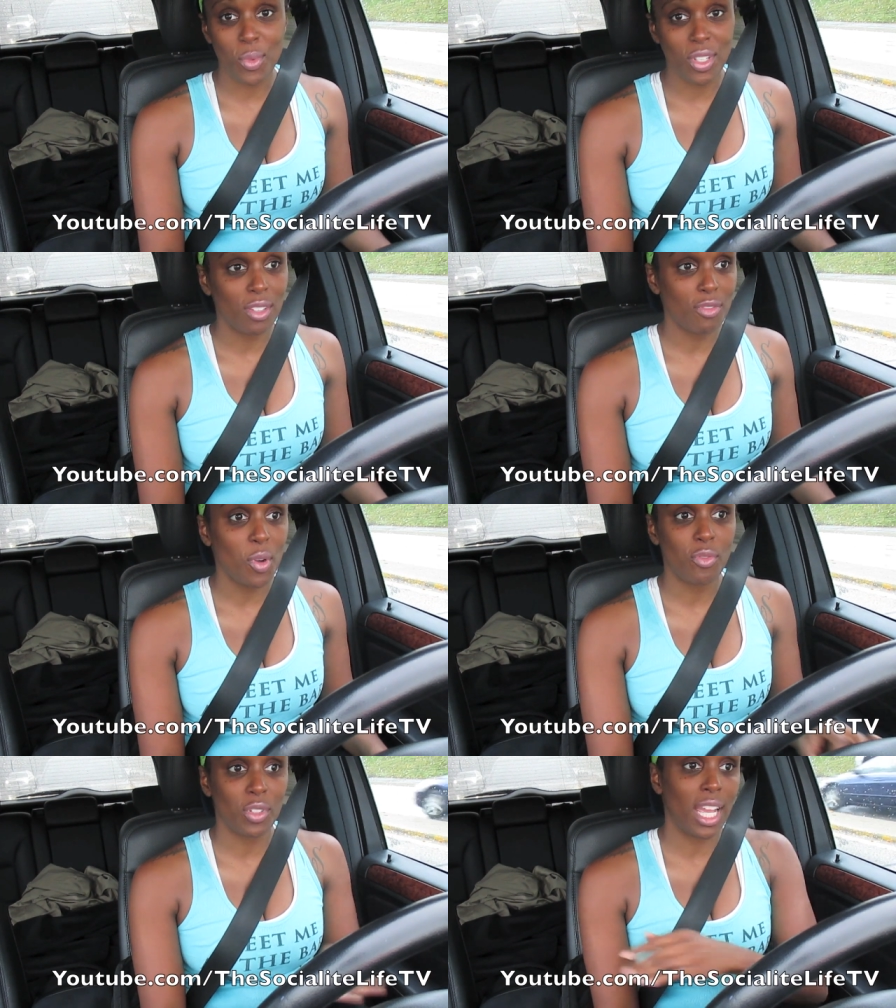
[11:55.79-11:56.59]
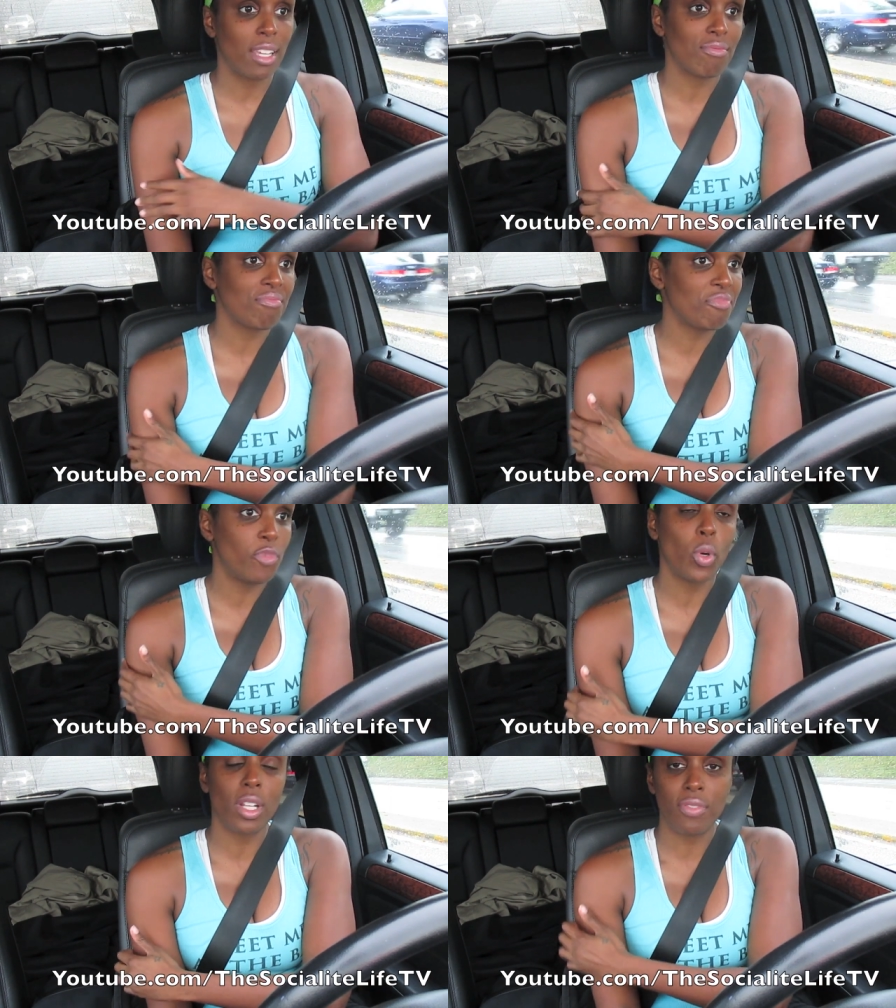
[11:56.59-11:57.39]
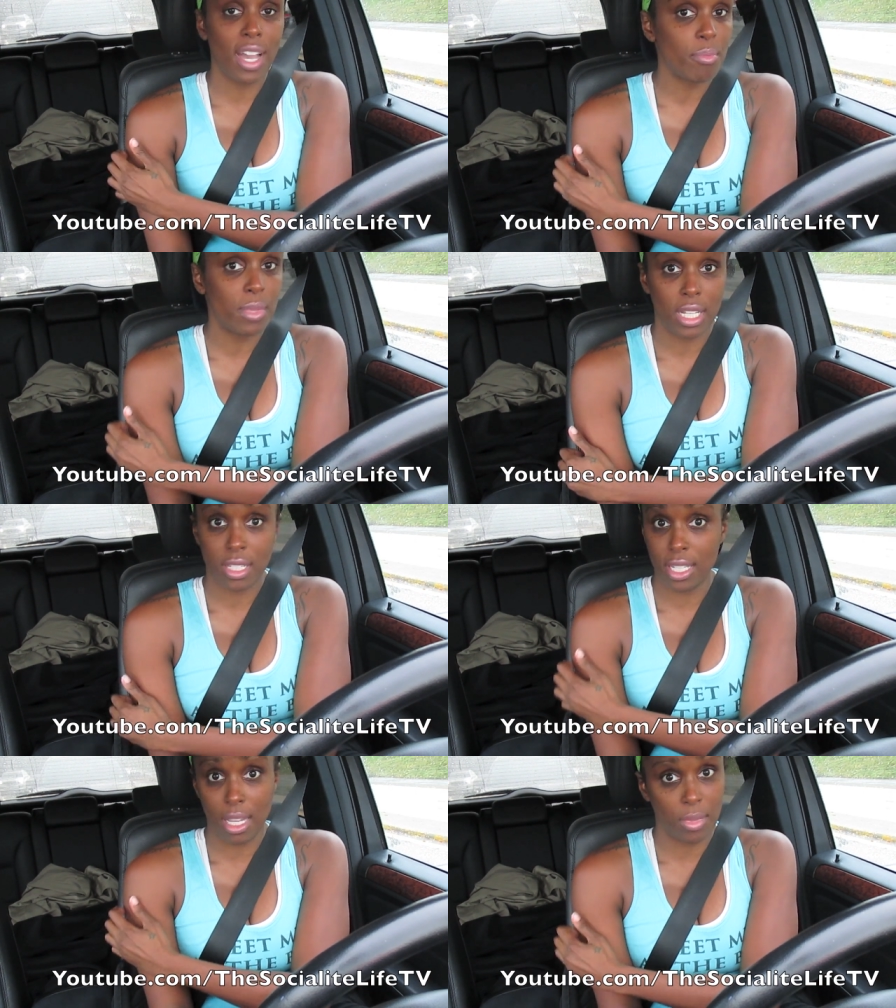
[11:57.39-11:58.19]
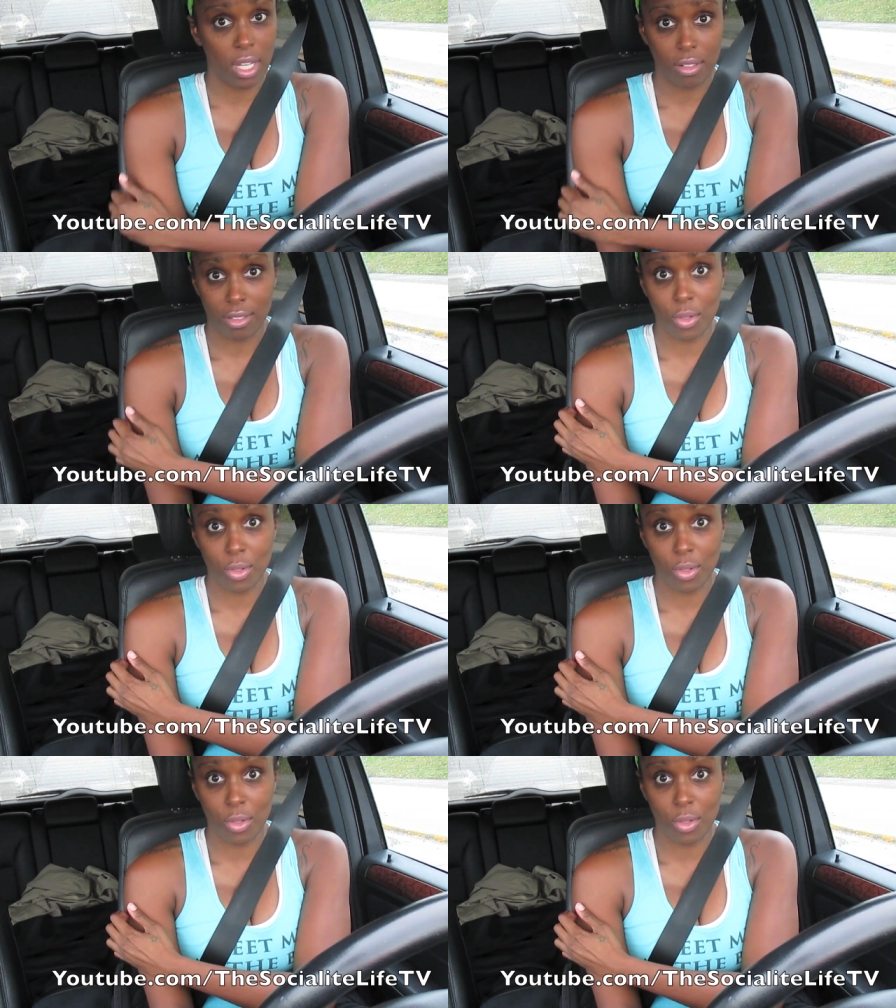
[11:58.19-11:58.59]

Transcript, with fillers: was on the phone for like 45 minutes damn near,